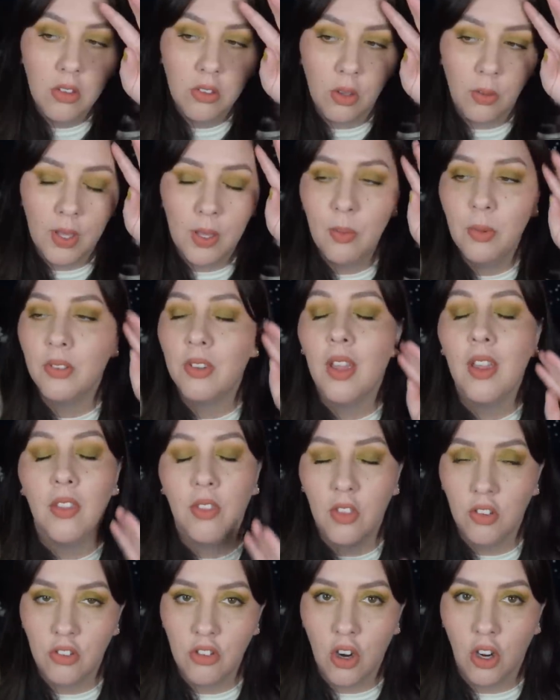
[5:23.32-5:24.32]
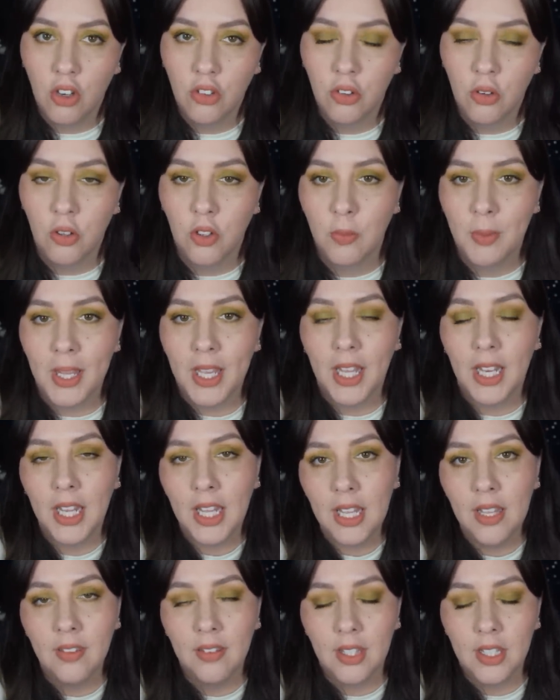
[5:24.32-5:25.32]
So he was the star, so to speak. And
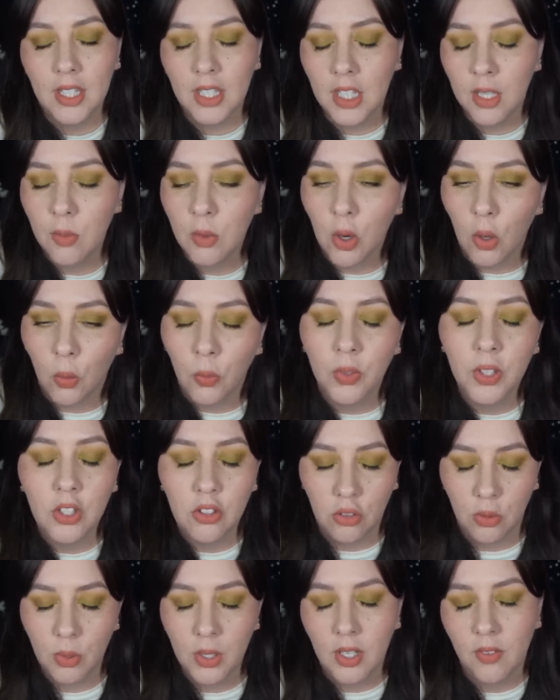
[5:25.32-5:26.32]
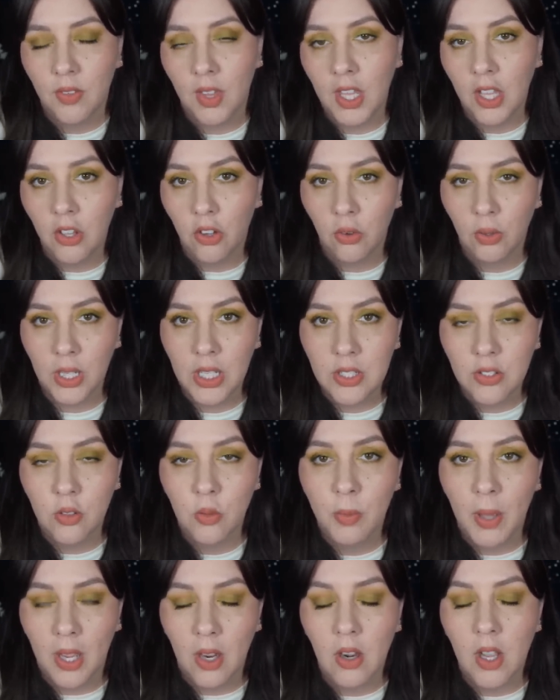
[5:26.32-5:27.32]
he said that he would only do it if they agreed to
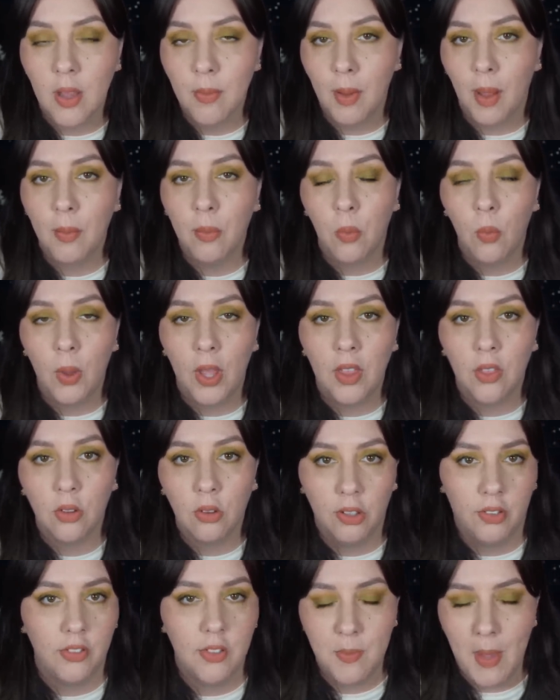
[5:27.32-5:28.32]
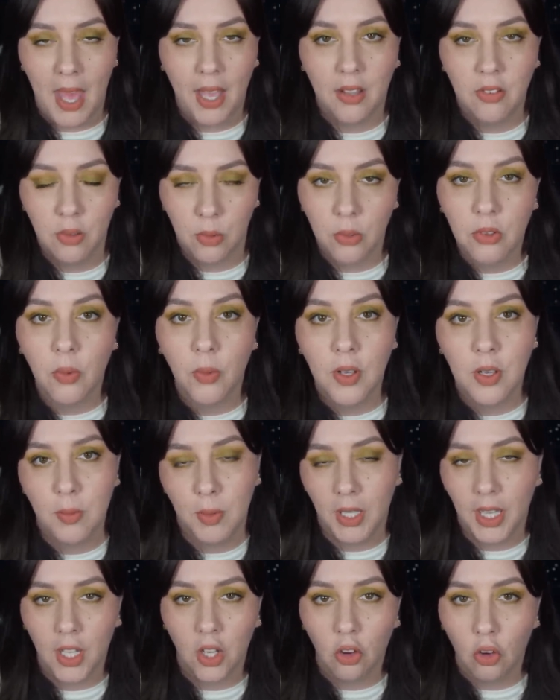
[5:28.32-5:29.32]
pair him up with Christy Mack, because there was going to
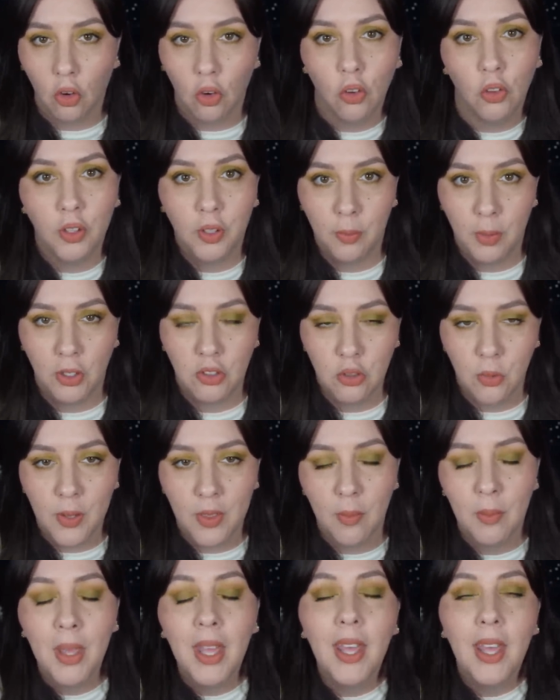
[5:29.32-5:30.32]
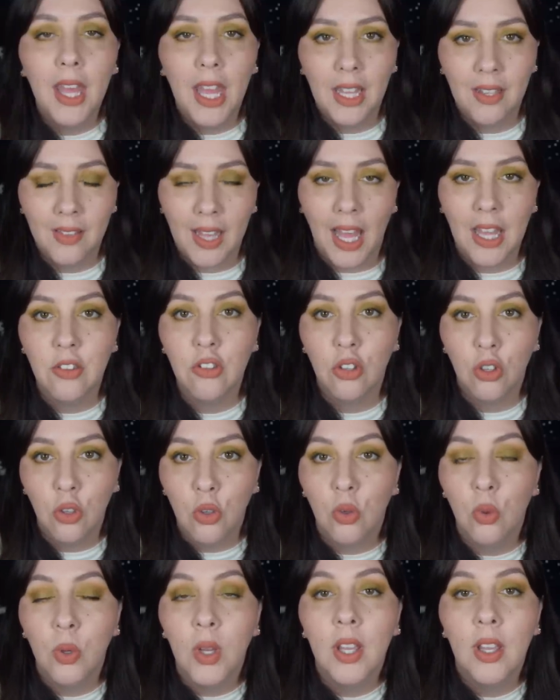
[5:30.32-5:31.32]
be like a girl in the picture with him. And that's
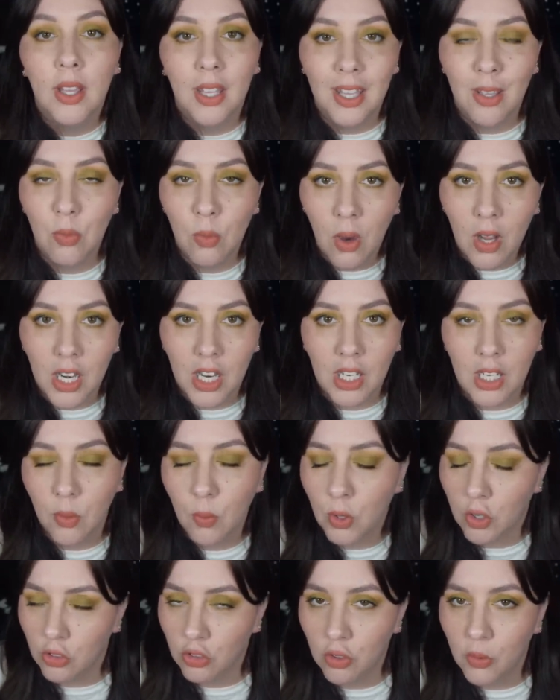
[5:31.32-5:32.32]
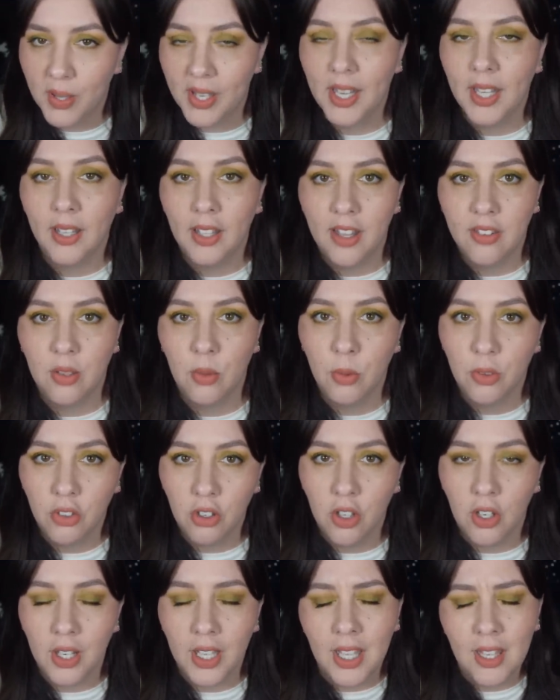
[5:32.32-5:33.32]
who he wanted. And he wouldn't do it unless it was
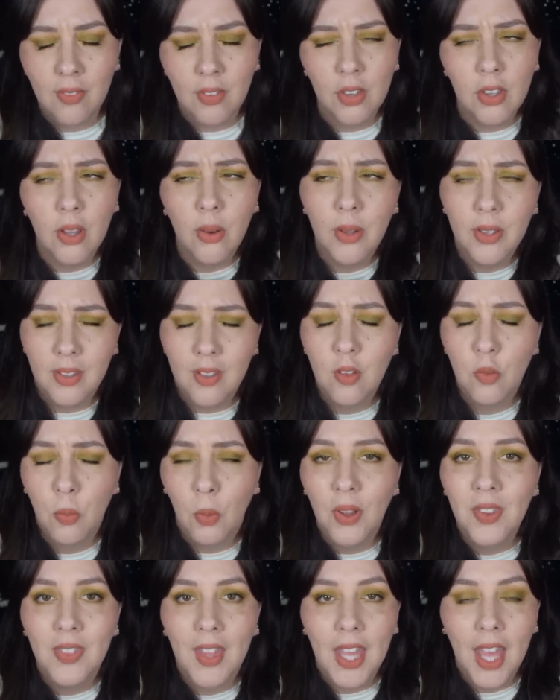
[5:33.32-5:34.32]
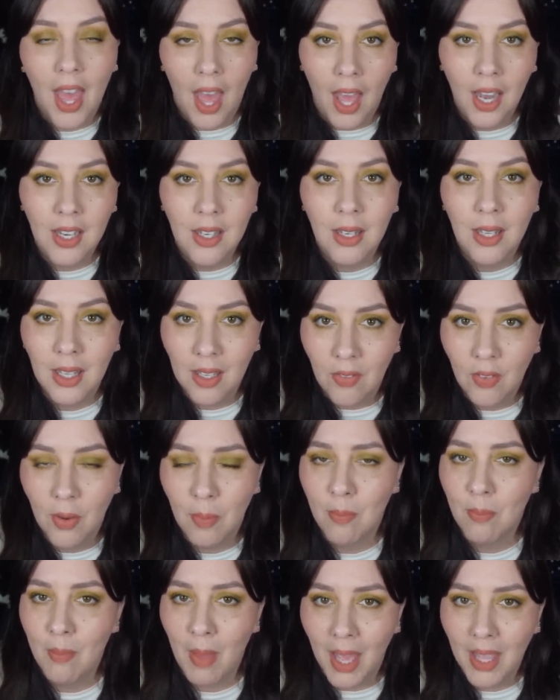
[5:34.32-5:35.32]
her. Even though at this point they hadn't
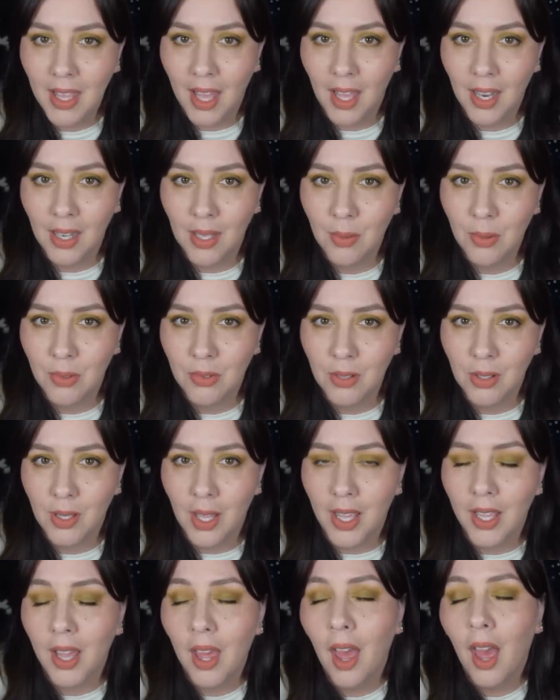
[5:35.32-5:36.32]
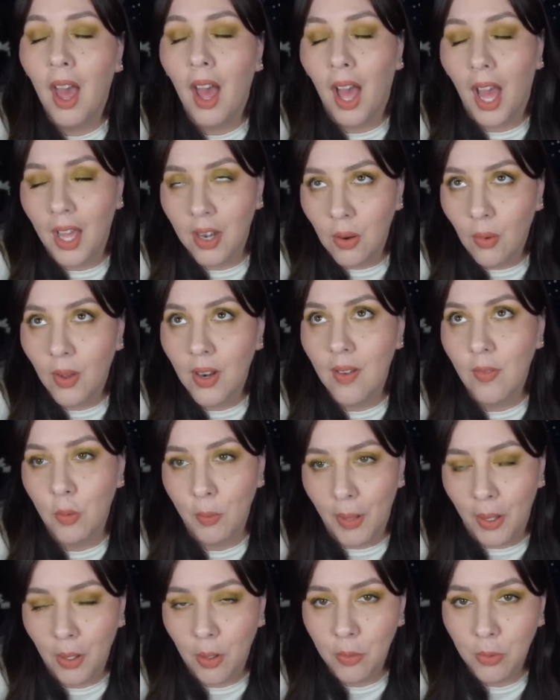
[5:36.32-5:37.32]
even met yet. He was still like, I know I never
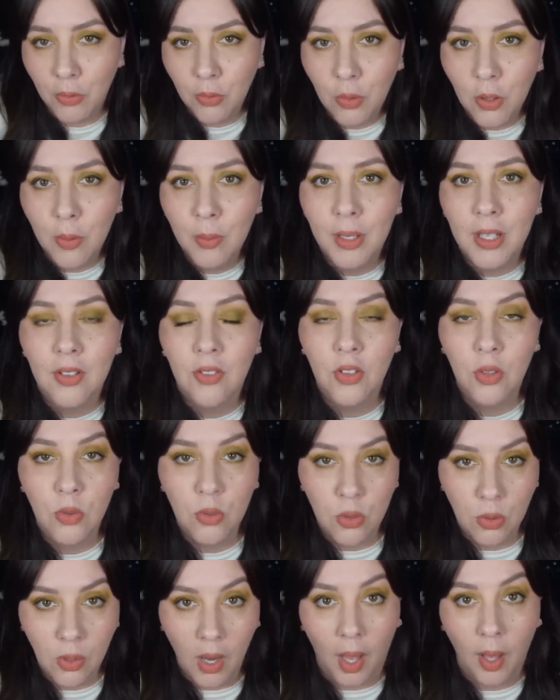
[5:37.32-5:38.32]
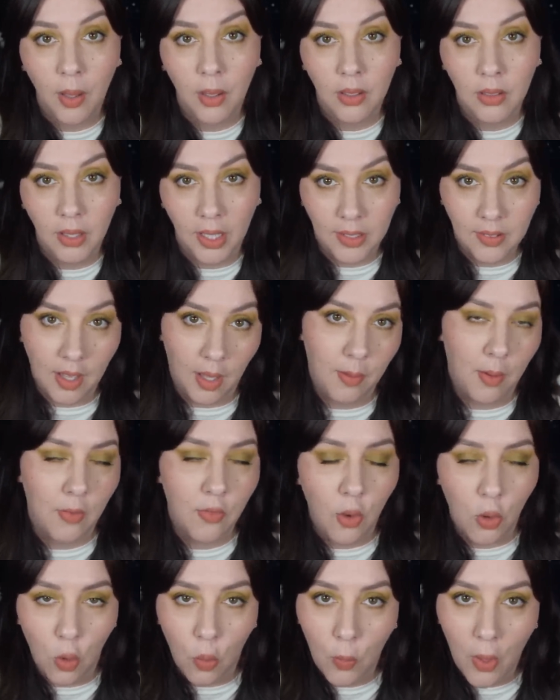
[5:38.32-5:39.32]
met her before, but if you do not like take my
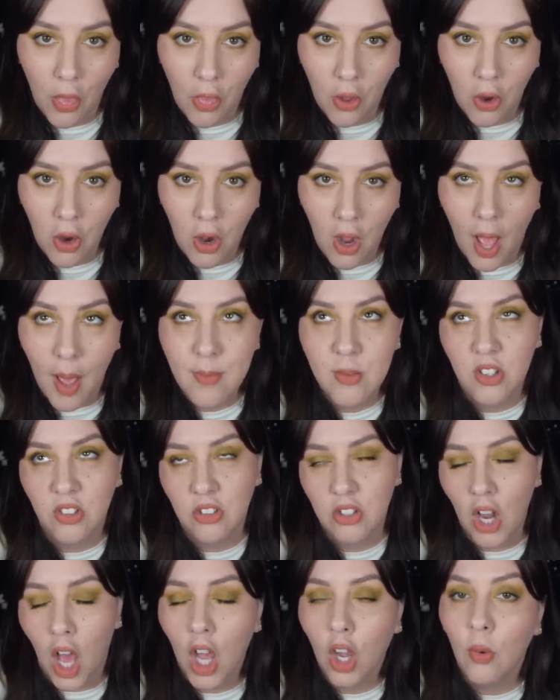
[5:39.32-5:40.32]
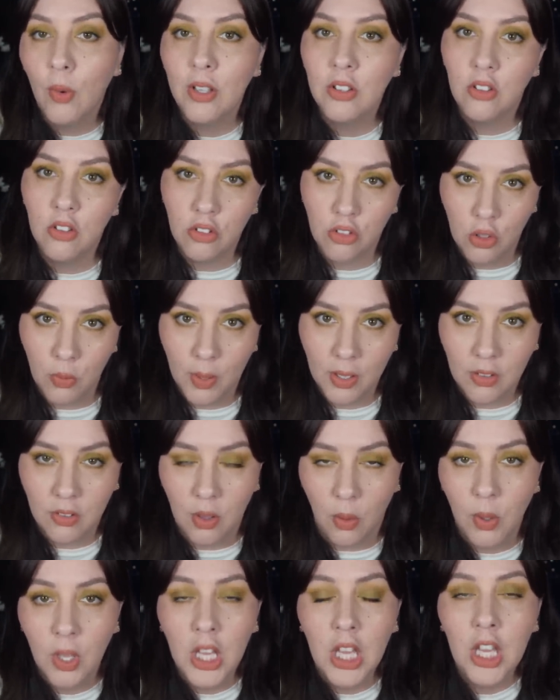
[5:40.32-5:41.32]
photo with her, I'm just not going to do it.
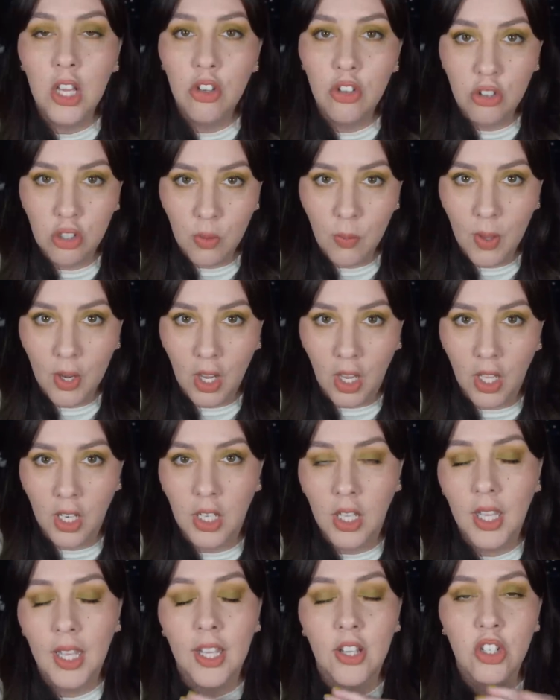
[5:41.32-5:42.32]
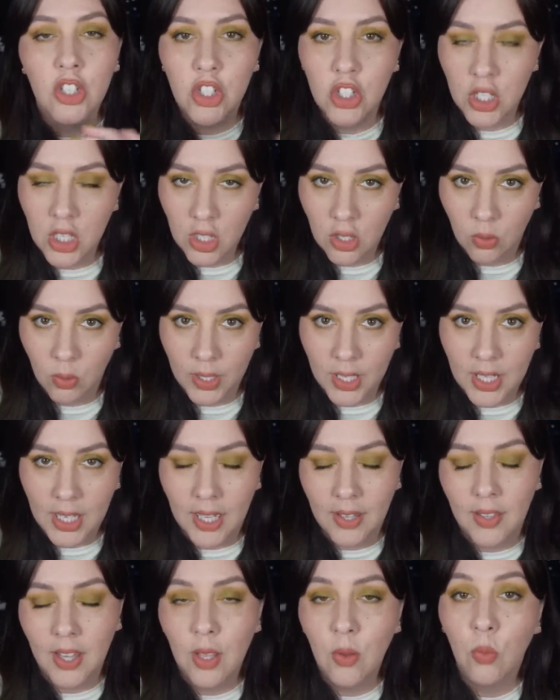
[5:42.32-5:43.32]
So she went on, she agreed,
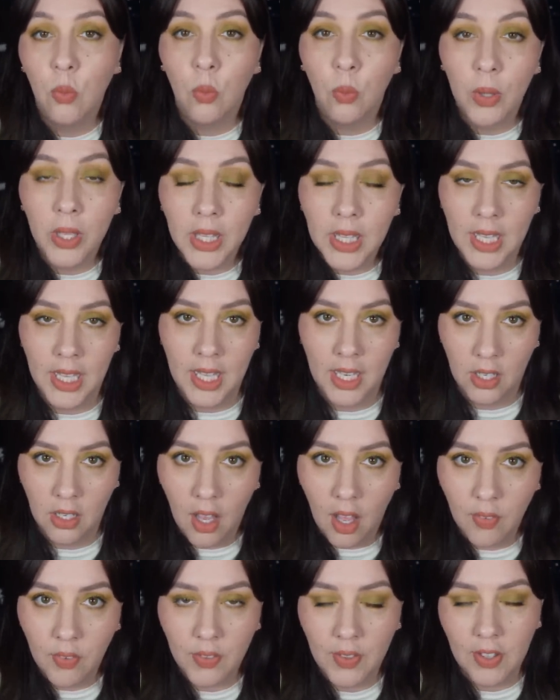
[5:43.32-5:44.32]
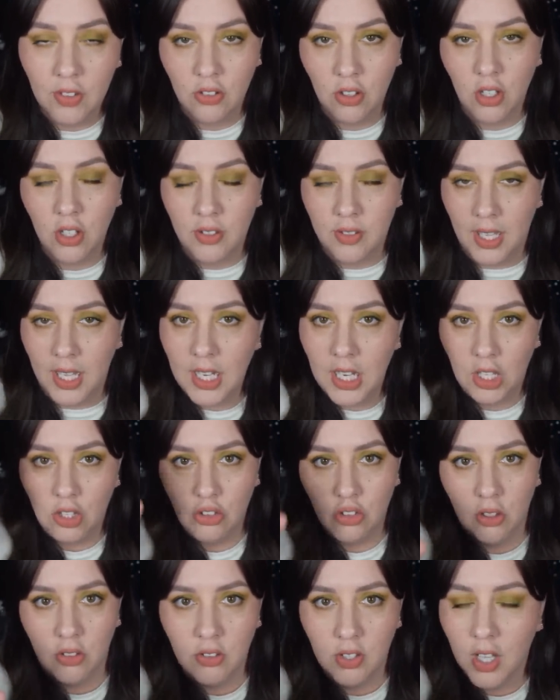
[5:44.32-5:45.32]
and they really hit it off. And they started dating
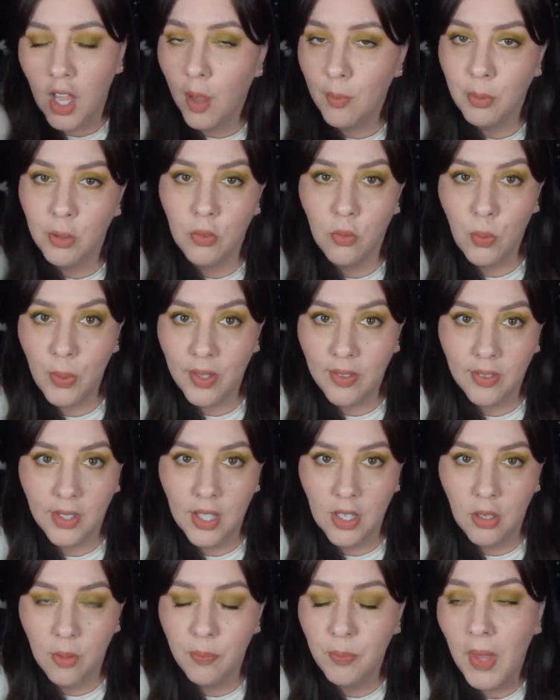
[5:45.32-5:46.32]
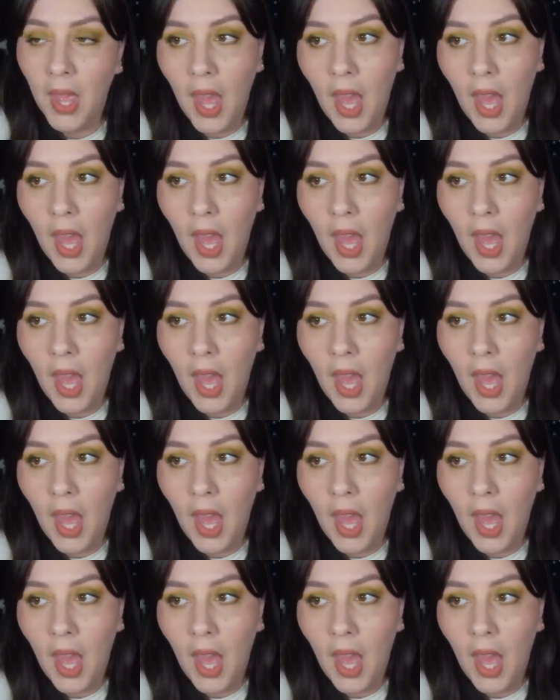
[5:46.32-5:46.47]
just a couple of weeks later.